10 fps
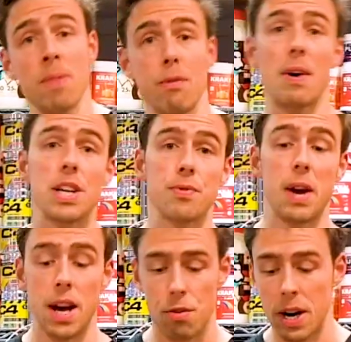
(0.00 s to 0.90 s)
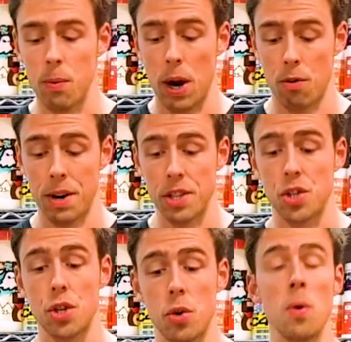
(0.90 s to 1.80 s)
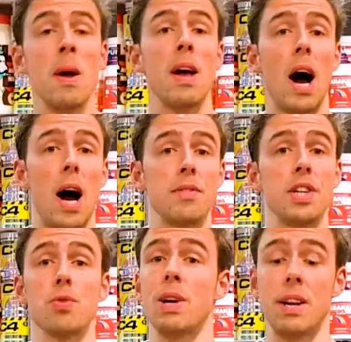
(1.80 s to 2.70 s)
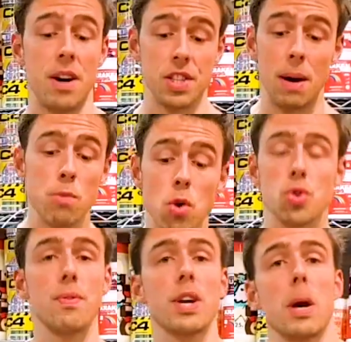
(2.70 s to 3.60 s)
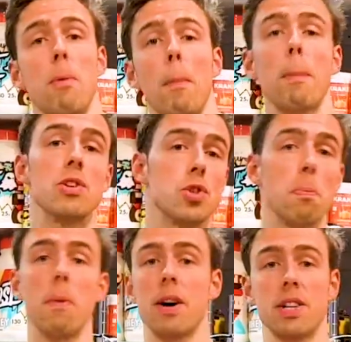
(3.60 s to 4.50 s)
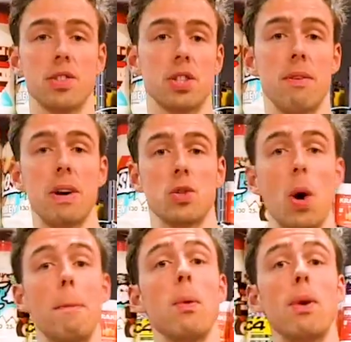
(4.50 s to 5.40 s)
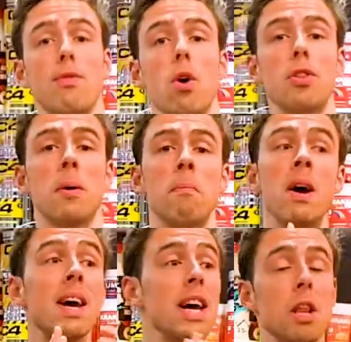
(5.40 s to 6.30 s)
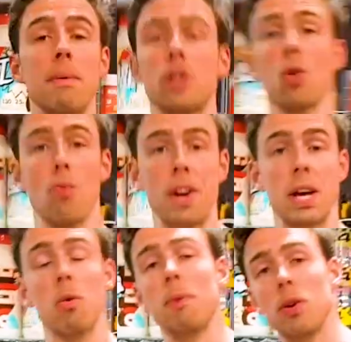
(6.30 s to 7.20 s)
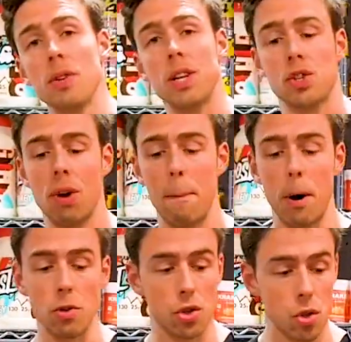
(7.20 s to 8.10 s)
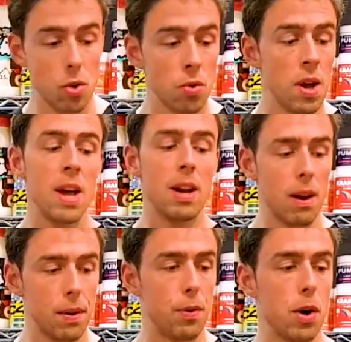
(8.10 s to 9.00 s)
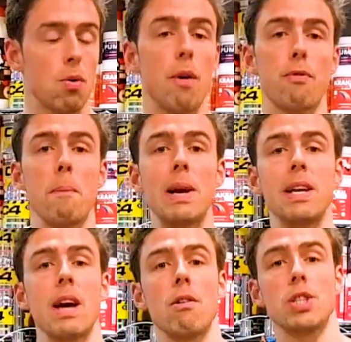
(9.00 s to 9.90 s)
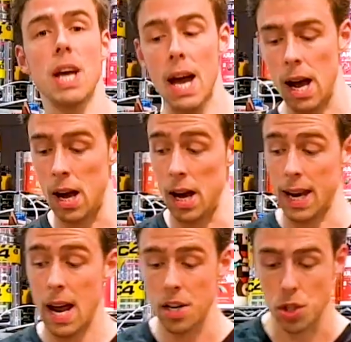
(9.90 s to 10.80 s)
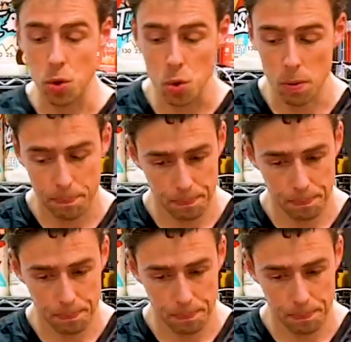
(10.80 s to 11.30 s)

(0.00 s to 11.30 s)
fair's fair, credit where credit's due. These are really nice. I'm not sure if they're going to pop up in supermarkets and stuff elsewhere, but we've got them in the mix already. We'll be doing the Instagram post soon. Lovely photograph from Millie there again, as usual.